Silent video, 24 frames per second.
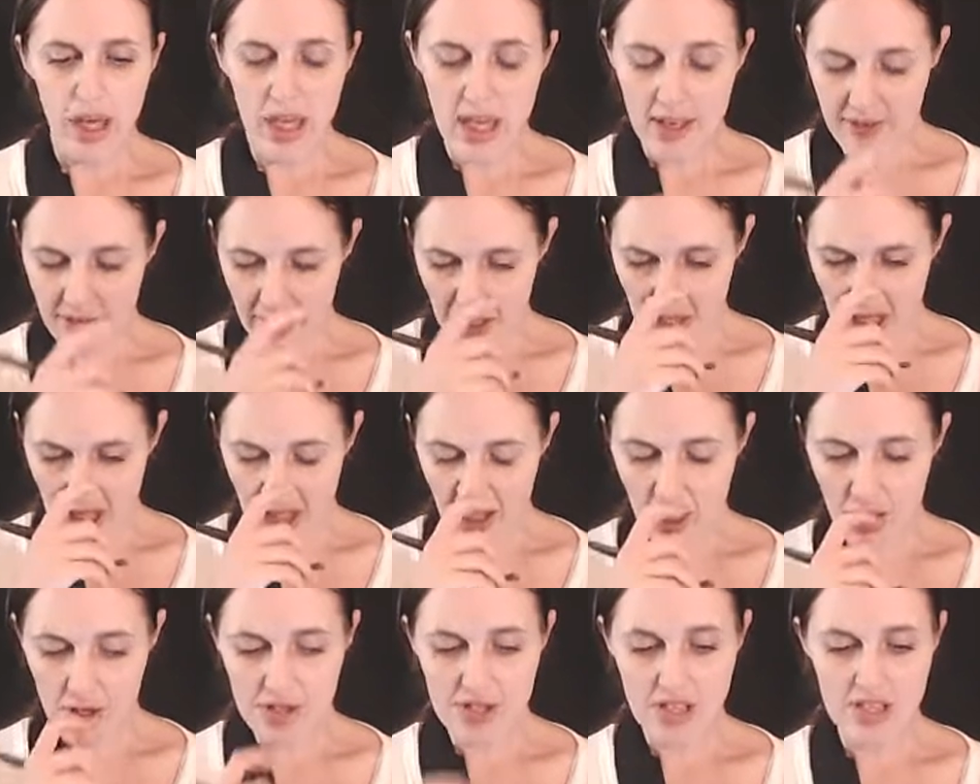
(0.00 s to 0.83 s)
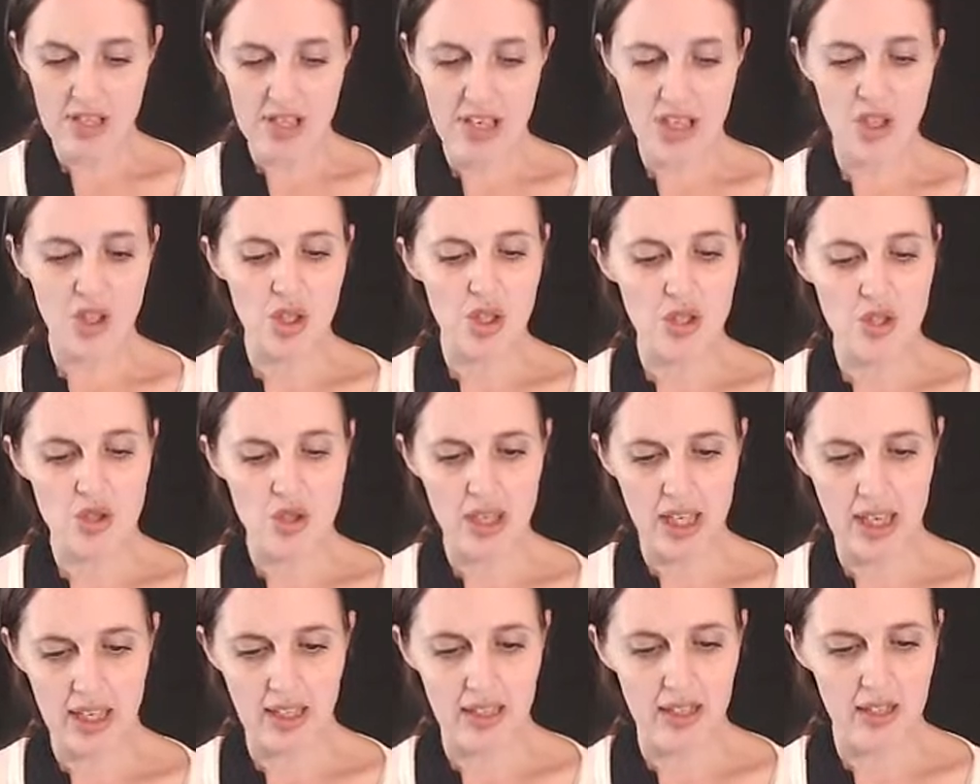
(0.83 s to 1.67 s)
Pay very close attention
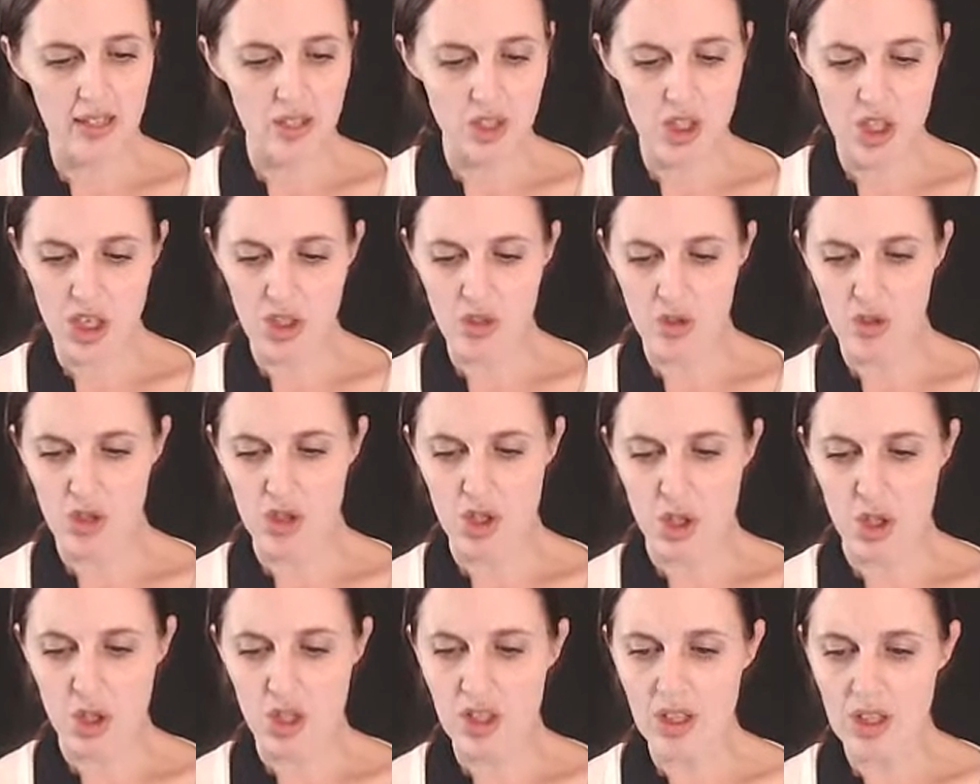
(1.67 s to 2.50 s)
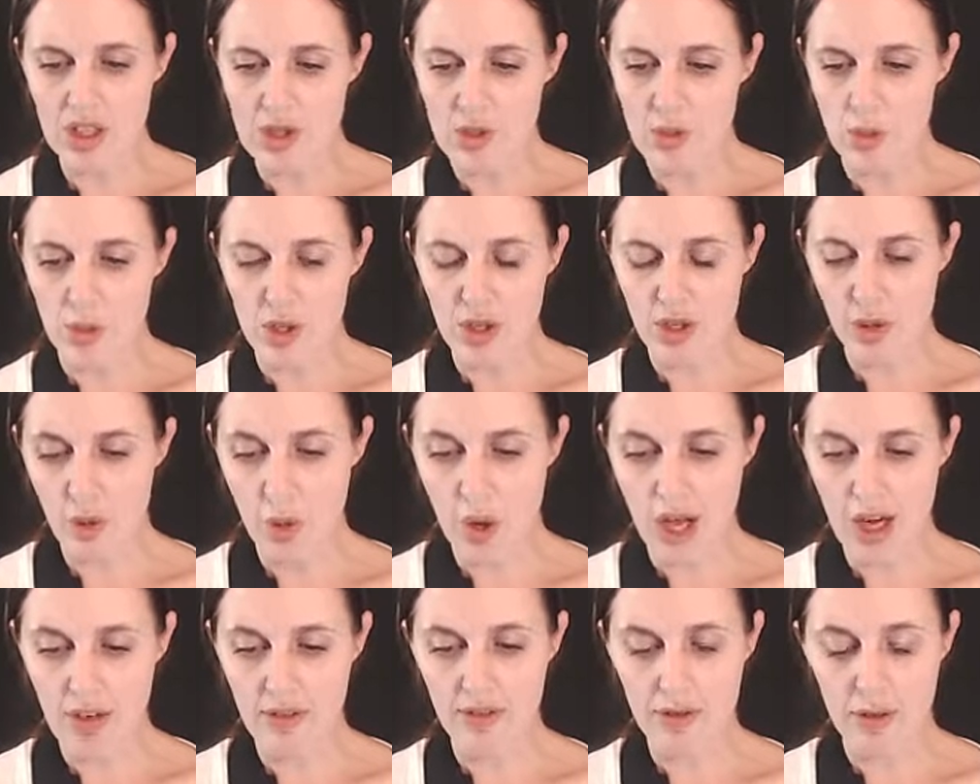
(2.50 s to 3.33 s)
to that little general journal. It's worth
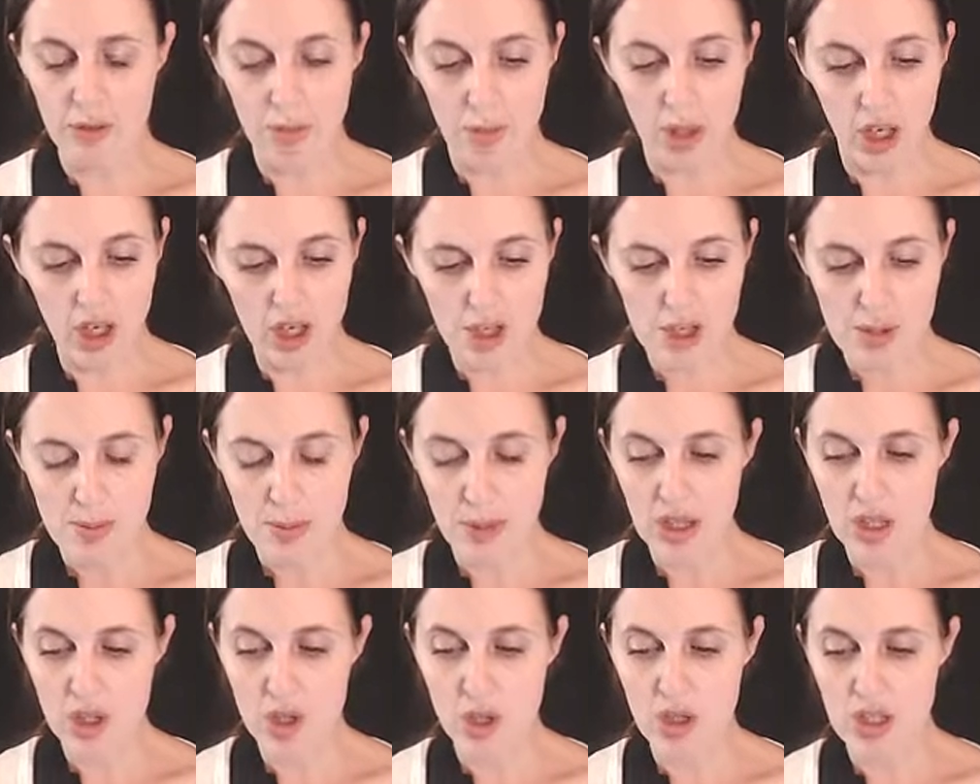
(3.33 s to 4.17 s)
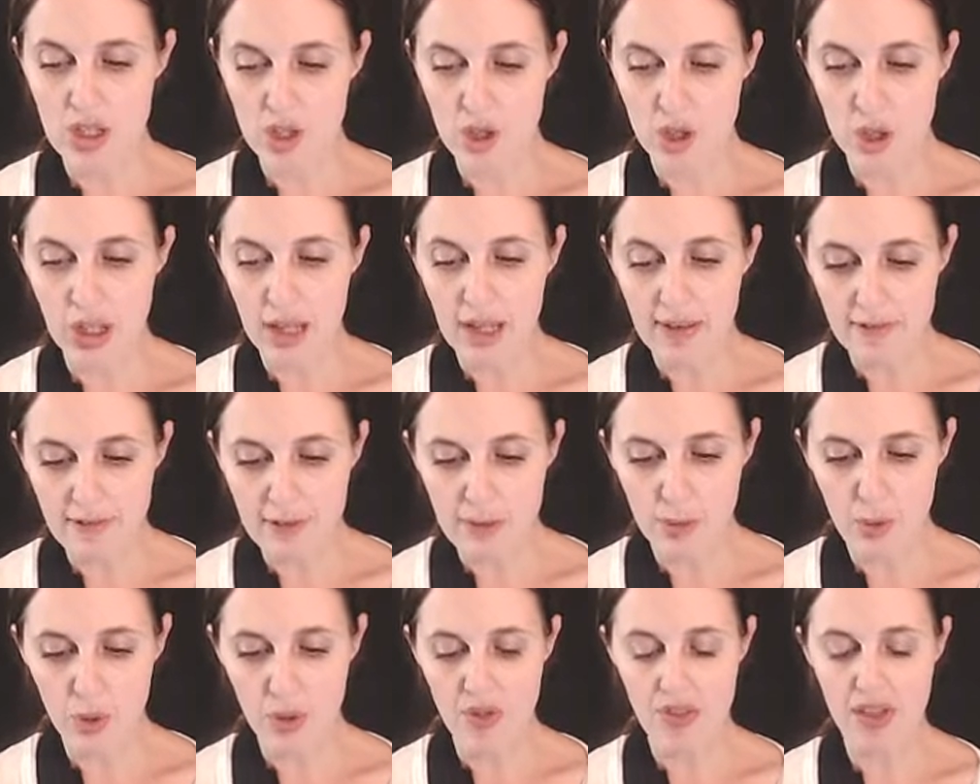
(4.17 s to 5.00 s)
quite a few marks. Make sure that you're
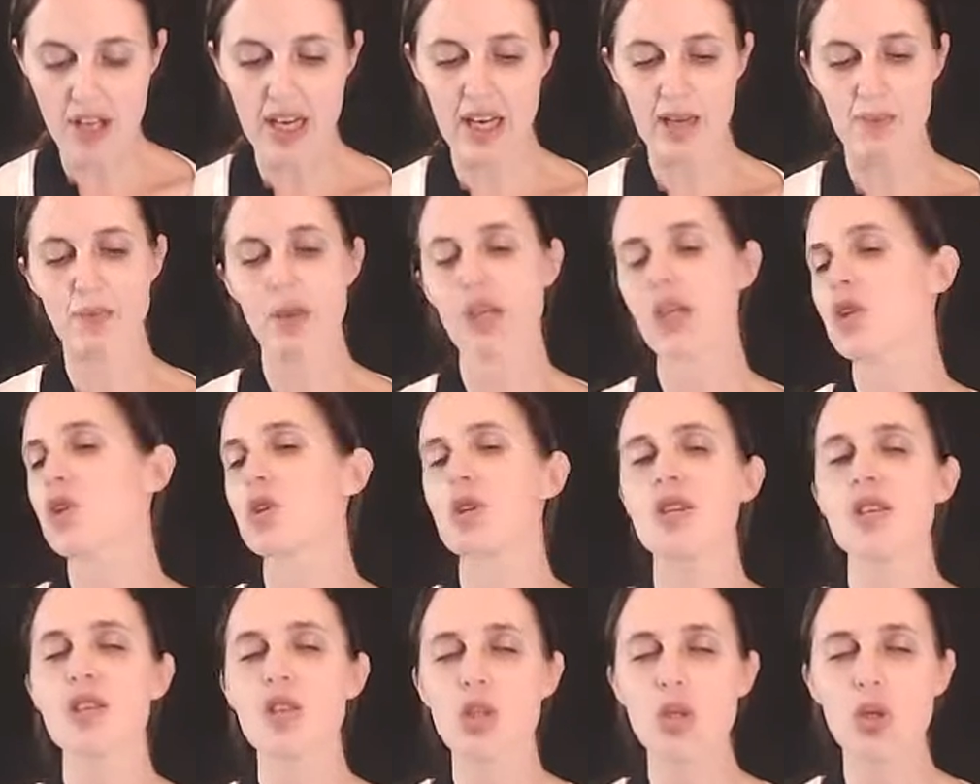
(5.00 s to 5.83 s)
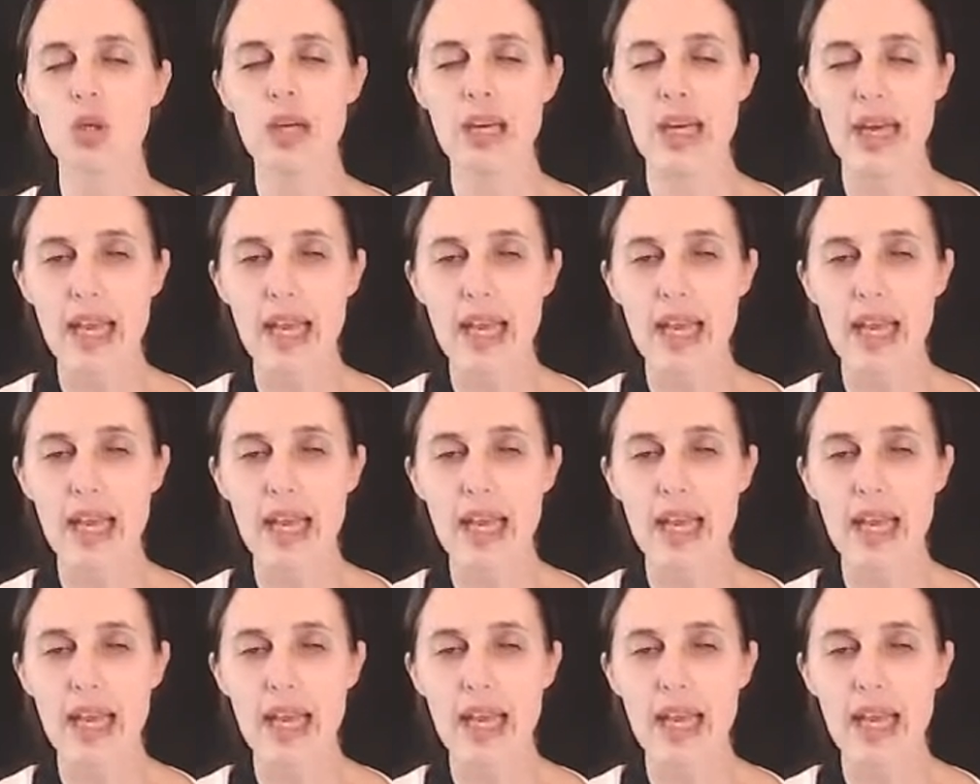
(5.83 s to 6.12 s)
comfortable with that and make sure that you